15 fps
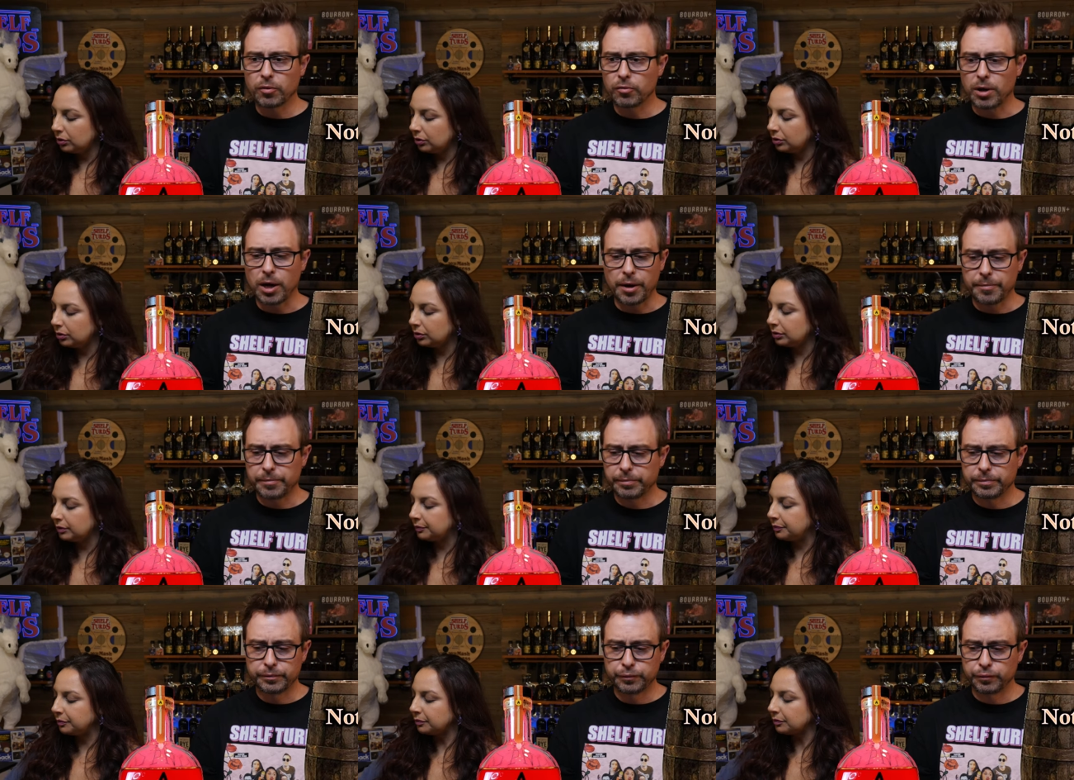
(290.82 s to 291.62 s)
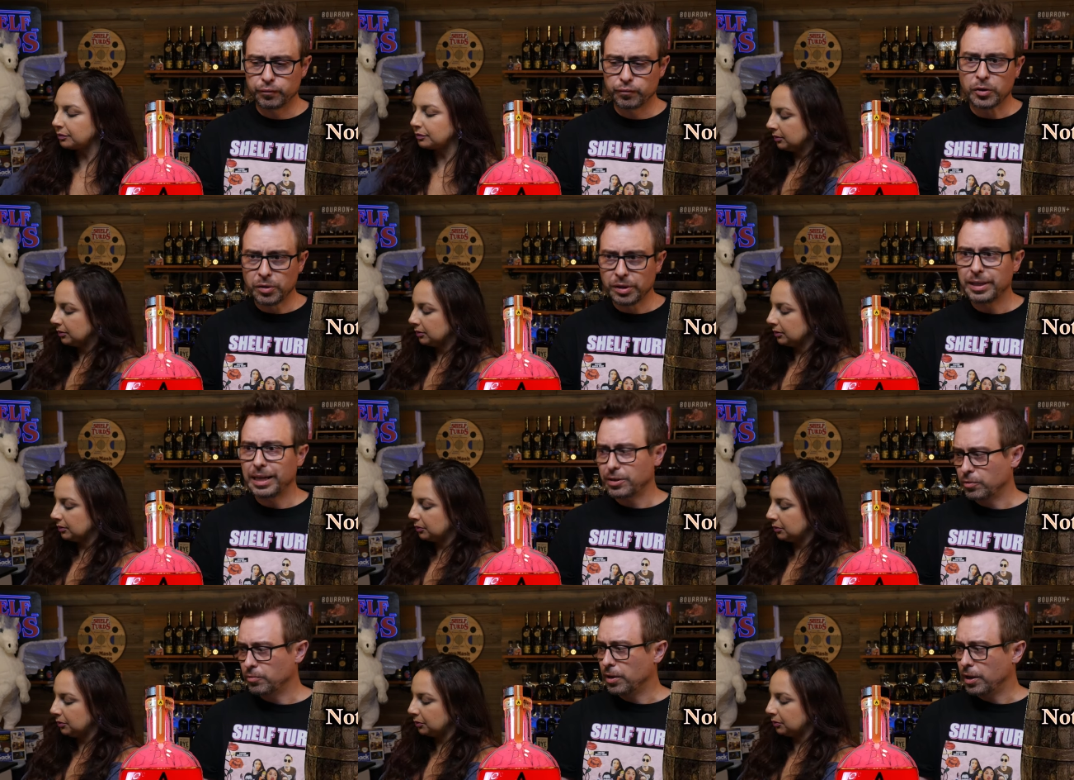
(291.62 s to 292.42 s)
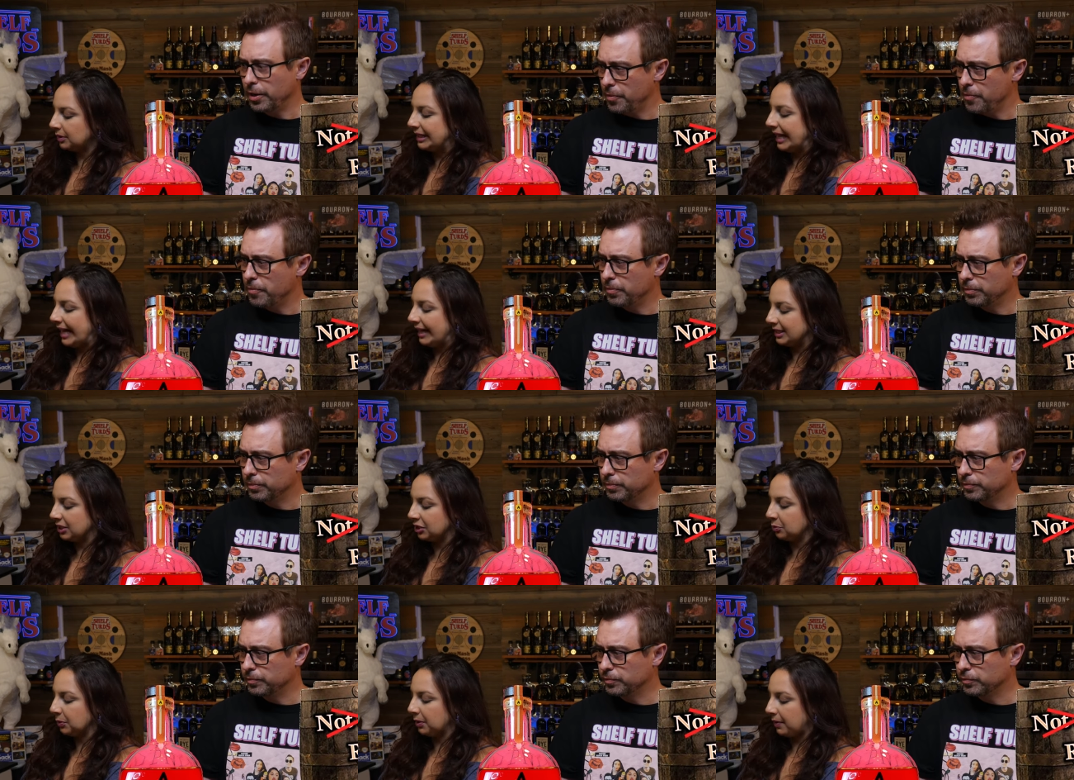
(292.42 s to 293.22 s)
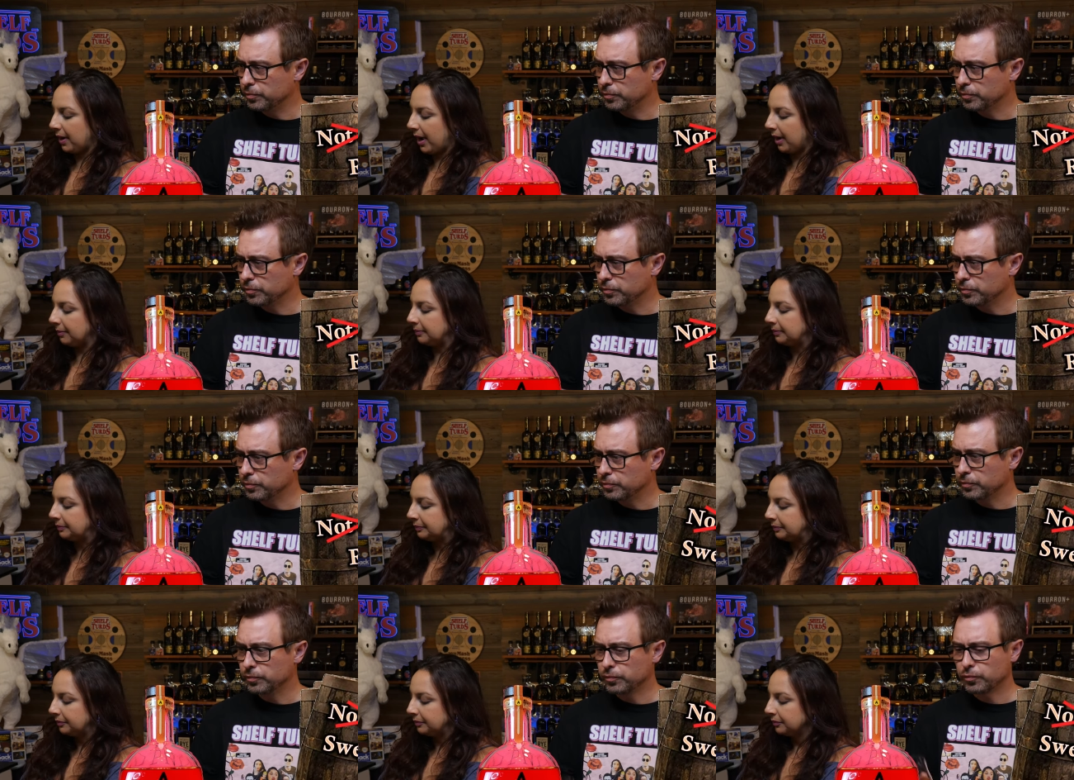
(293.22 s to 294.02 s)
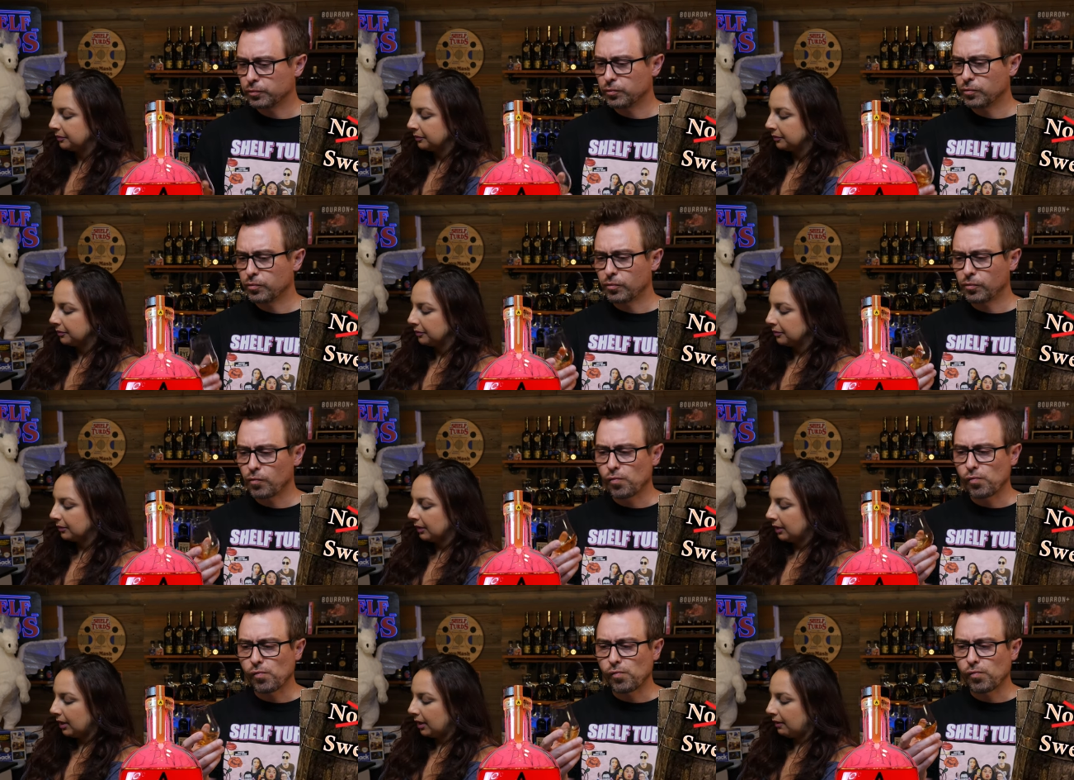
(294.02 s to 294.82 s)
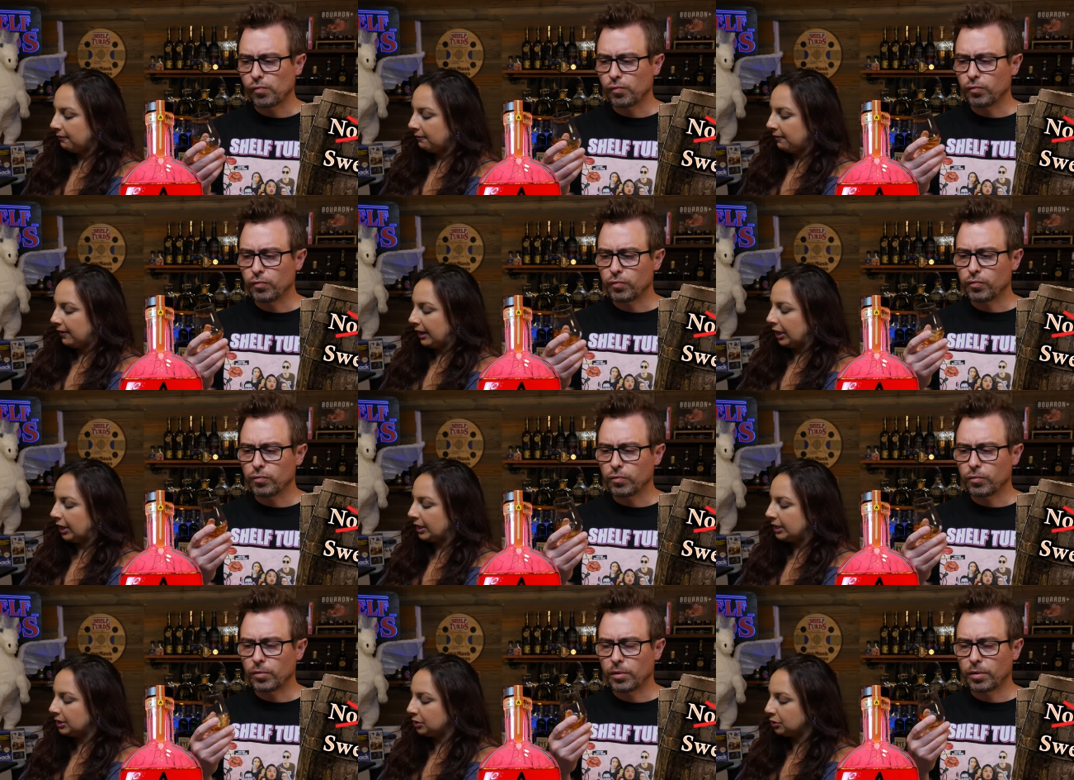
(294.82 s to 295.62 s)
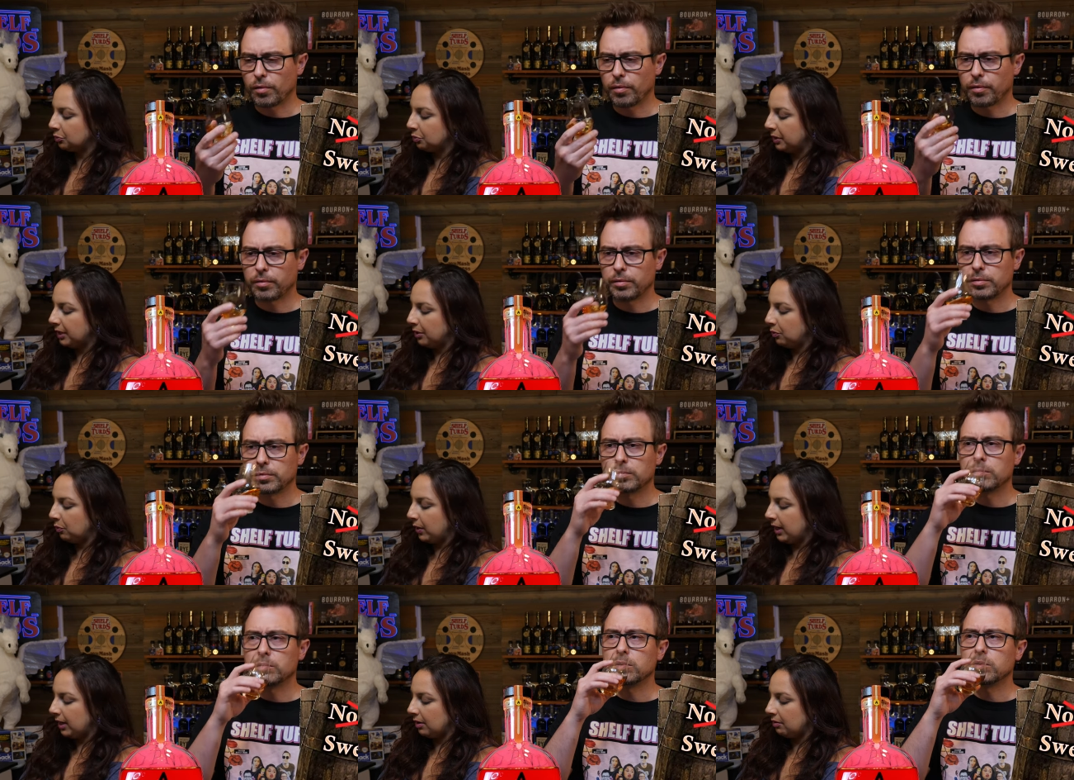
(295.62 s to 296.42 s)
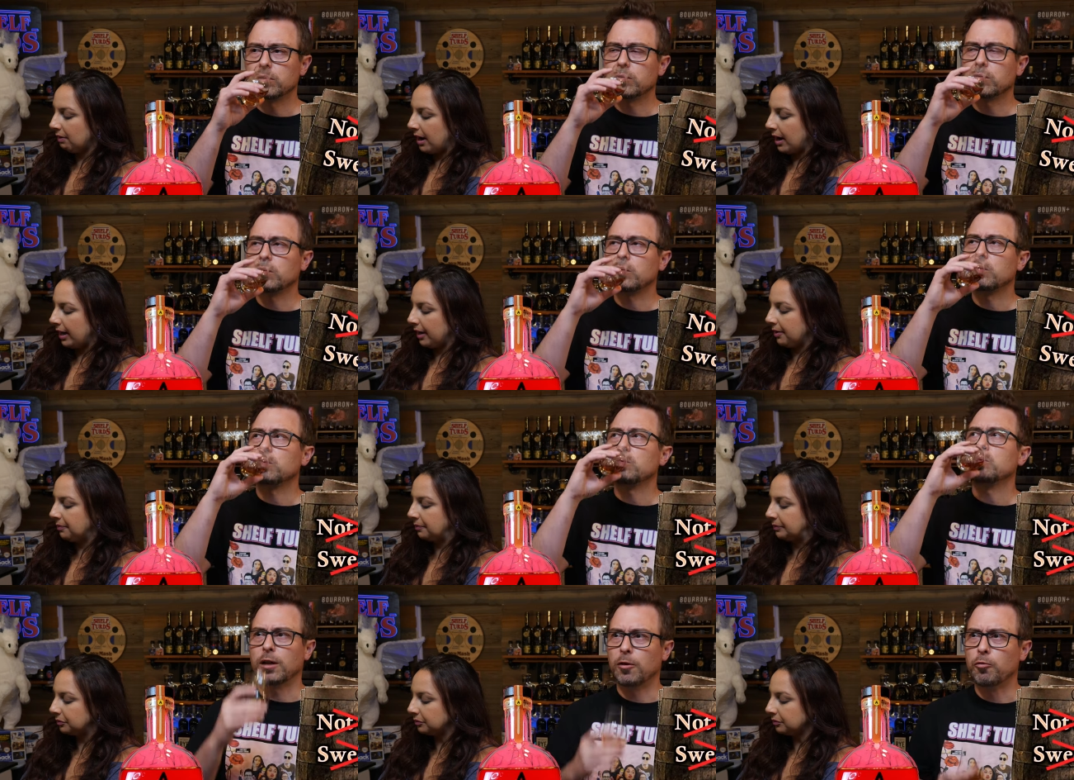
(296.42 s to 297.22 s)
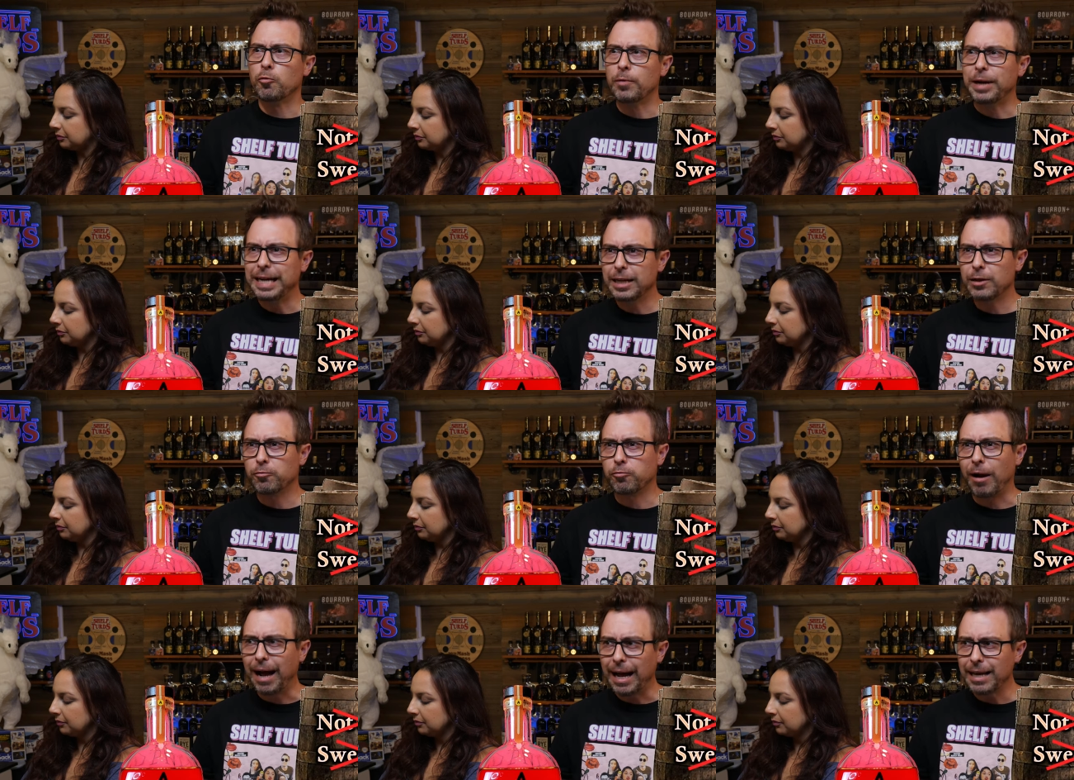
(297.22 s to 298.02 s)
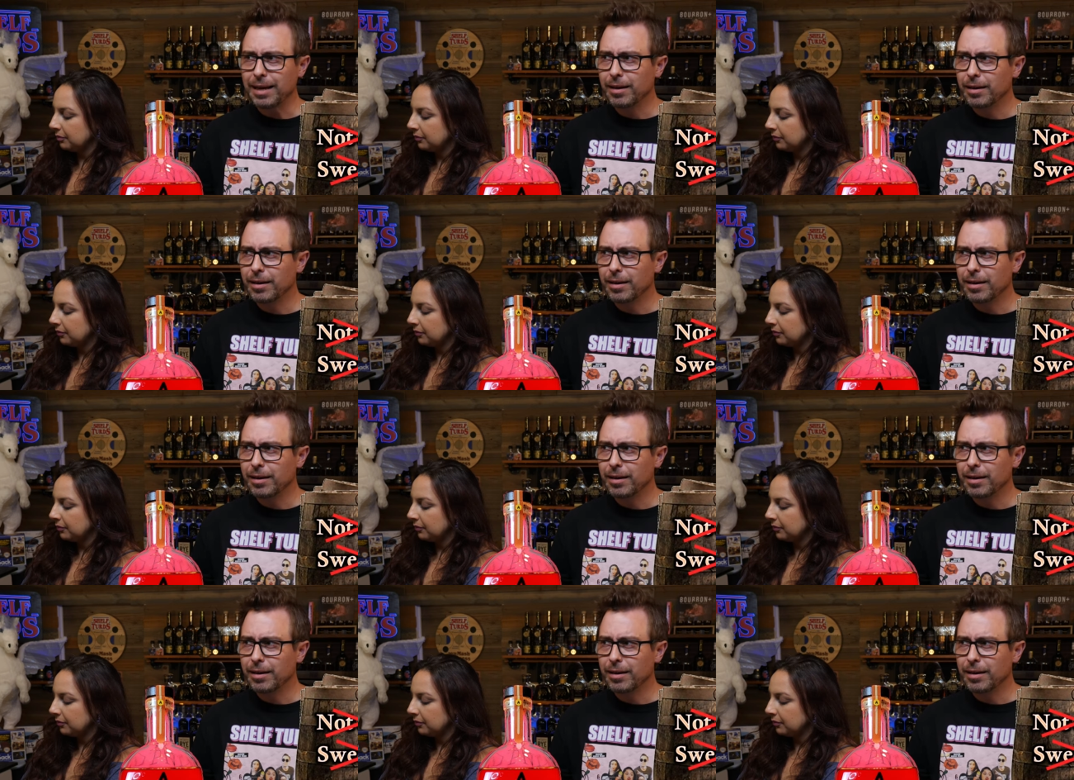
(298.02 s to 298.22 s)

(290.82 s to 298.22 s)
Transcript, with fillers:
Speaker 1: a rye. You think that's
Speaker 2: Ooh, a rye? Yeah, that's a sweet rye.
Speaker 1: A
Speaker 2: very sweet weeded rye.
Speaker 1: A weeded rye?